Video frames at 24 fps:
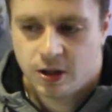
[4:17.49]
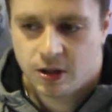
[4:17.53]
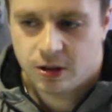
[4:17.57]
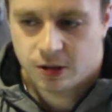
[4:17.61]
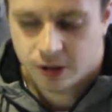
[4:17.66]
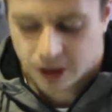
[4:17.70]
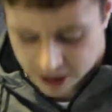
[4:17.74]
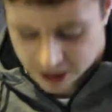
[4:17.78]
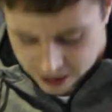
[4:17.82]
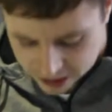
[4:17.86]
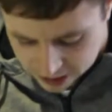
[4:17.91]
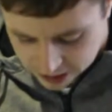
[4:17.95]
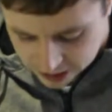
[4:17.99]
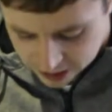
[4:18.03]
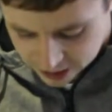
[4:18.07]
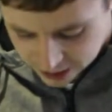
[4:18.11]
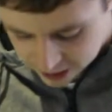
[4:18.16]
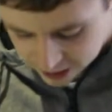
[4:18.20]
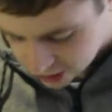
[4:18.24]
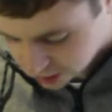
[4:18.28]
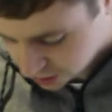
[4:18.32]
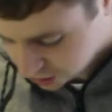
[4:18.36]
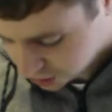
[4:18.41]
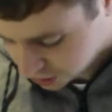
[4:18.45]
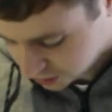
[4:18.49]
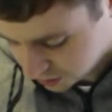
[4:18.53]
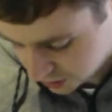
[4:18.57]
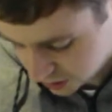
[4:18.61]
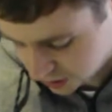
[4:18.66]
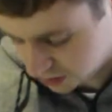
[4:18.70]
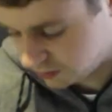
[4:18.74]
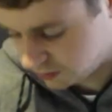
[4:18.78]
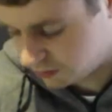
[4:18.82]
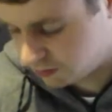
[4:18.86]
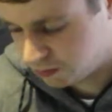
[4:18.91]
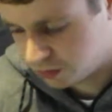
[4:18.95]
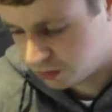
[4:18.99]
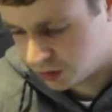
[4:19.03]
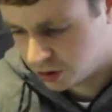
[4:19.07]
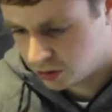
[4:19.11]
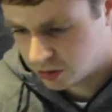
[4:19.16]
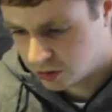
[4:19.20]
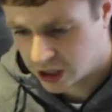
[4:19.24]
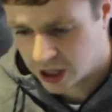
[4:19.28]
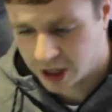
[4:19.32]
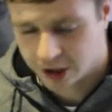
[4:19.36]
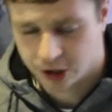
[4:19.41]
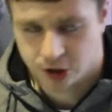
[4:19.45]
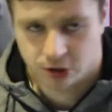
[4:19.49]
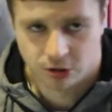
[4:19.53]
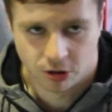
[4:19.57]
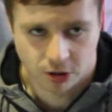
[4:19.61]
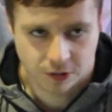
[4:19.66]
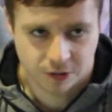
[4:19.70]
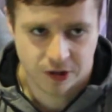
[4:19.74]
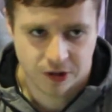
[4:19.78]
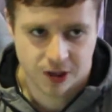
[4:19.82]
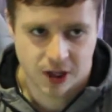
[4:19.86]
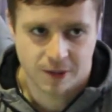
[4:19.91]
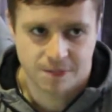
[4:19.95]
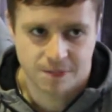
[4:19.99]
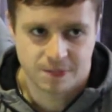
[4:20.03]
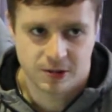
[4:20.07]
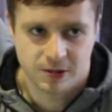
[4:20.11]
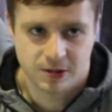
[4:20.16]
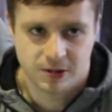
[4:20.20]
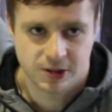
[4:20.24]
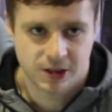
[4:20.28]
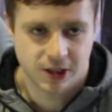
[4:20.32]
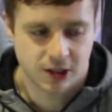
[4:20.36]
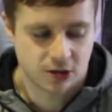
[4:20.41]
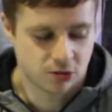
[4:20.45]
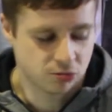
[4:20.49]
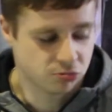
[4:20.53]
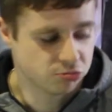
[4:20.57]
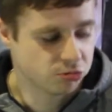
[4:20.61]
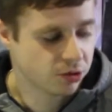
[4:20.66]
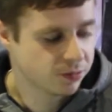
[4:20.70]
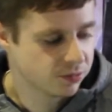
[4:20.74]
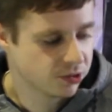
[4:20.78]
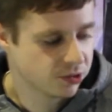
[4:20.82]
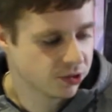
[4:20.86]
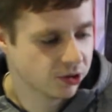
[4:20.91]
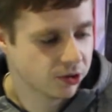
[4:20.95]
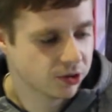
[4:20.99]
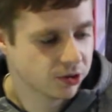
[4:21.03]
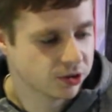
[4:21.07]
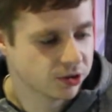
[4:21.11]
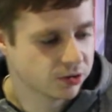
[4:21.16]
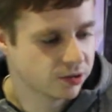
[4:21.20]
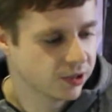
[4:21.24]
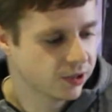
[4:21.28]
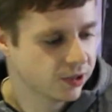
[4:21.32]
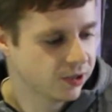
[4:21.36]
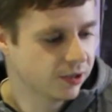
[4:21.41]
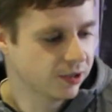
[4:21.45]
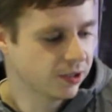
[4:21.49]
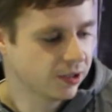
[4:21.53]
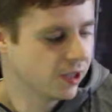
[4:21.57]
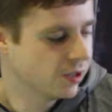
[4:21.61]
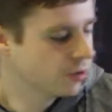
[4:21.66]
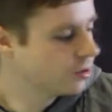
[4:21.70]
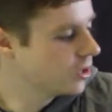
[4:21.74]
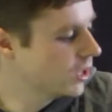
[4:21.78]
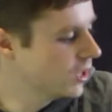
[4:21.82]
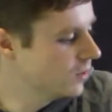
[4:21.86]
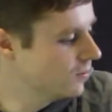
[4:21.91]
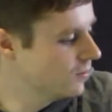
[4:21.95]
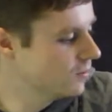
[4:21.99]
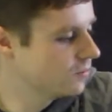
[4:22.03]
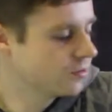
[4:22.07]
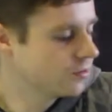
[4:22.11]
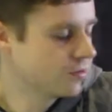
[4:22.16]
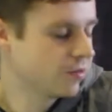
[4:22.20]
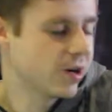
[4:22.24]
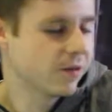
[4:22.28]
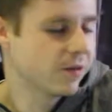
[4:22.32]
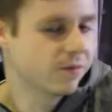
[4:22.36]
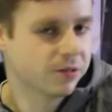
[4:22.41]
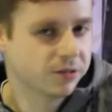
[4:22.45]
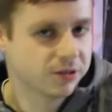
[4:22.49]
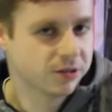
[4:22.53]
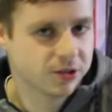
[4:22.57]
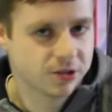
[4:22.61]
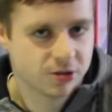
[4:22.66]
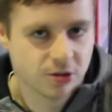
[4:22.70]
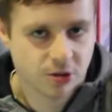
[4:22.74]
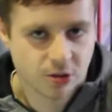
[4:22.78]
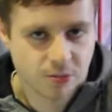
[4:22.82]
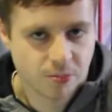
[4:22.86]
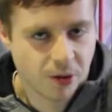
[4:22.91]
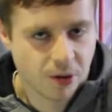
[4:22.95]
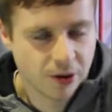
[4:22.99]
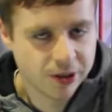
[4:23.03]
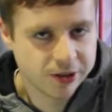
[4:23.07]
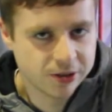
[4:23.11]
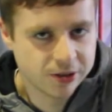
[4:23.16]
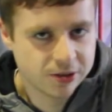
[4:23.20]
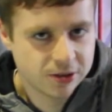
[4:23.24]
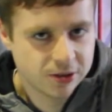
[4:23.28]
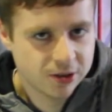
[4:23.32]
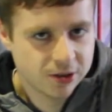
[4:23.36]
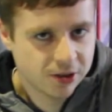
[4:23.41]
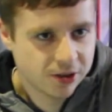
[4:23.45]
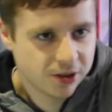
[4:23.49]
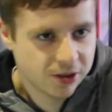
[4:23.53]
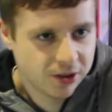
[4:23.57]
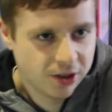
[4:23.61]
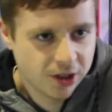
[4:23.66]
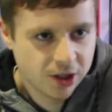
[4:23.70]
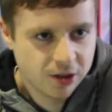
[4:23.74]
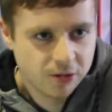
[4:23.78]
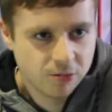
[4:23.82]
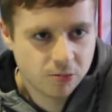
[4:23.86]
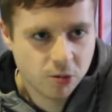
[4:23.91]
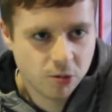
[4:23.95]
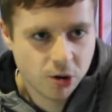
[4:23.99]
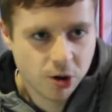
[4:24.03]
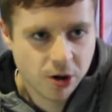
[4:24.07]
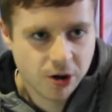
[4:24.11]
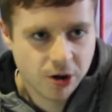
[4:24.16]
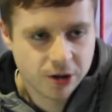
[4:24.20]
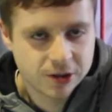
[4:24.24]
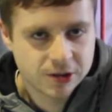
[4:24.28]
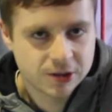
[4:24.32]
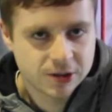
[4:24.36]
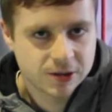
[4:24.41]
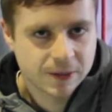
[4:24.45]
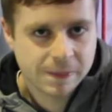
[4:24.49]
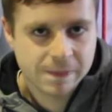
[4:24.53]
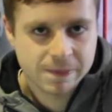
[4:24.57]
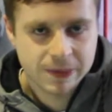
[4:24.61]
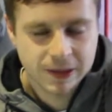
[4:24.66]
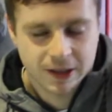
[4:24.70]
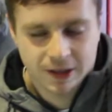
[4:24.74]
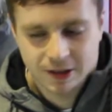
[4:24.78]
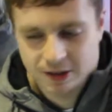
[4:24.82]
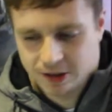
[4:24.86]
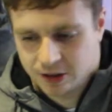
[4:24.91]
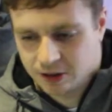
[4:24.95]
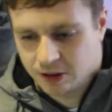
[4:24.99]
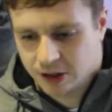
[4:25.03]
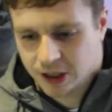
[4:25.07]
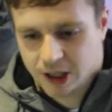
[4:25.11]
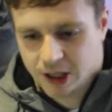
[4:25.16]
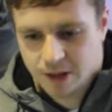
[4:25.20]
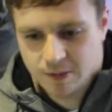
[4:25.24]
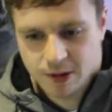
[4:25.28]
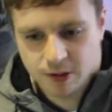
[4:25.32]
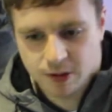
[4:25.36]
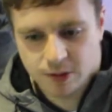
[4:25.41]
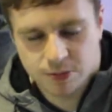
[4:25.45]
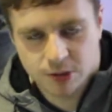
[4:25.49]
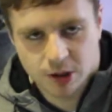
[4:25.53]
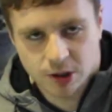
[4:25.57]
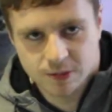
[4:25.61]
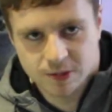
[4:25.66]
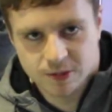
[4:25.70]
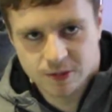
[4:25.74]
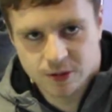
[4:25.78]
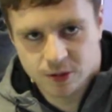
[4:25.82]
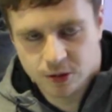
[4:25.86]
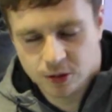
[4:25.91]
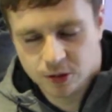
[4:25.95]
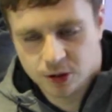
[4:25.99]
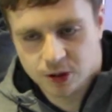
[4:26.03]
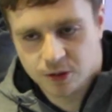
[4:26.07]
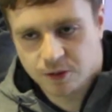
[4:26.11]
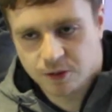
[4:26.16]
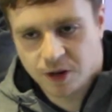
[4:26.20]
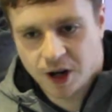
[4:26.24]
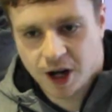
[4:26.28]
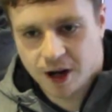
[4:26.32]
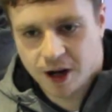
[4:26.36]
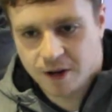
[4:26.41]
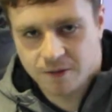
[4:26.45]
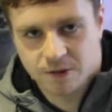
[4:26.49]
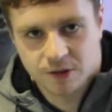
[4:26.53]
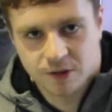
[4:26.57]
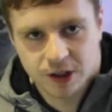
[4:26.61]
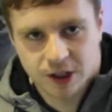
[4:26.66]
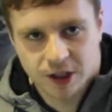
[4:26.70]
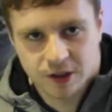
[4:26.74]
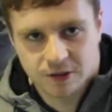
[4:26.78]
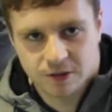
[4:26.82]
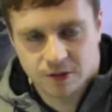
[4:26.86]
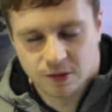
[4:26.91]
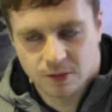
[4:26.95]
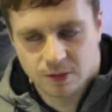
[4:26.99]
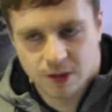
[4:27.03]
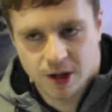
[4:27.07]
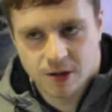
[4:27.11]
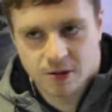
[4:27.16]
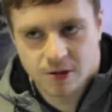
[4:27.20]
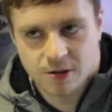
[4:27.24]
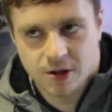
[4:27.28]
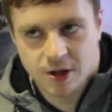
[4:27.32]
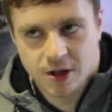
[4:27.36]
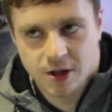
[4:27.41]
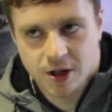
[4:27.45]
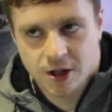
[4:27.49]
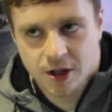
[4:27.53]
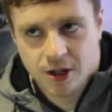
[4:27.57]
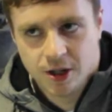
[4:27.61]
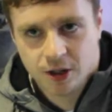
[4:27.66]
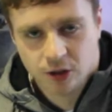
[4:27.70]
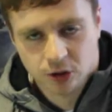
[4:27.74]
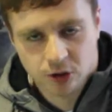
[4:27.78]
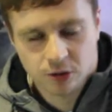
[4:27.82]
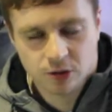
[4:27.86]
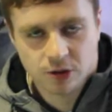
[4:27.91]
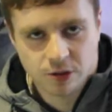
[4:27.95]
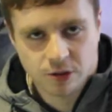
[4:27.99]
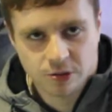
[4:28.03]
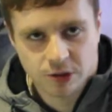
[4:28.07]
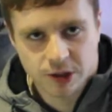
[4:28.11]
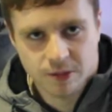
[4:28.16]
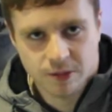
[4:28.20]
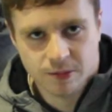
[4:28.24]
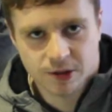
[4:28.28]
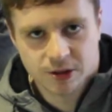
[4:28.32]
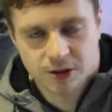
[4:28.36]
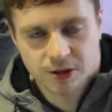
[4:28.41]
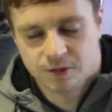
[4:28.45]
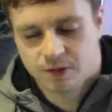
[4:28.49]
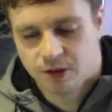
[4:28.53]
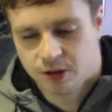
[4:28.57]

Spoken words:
unless there's like something catastrophic happens, it gets ripped loads or anything, I'll keep it forever. There's no point. It works. It's not giving me any problems thus far. I've only had for about 2 to 3 months. I've